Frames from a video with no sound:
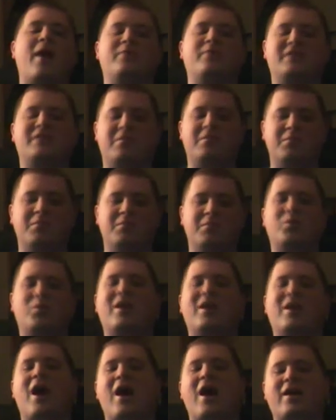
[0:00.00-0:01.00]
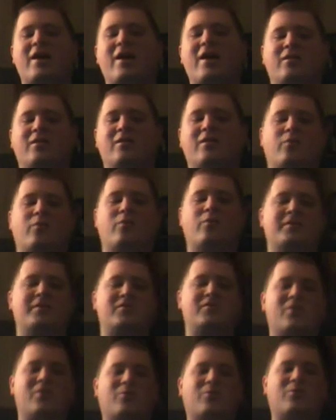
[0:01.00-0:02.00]
was in between Ian and
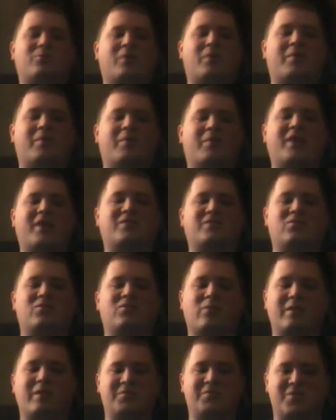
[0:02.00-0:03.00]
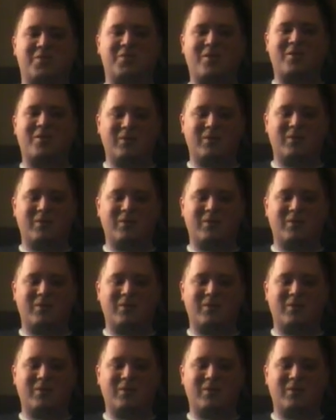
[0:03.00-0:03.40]
Lorenzo, so I'm going to guess Lorenzo.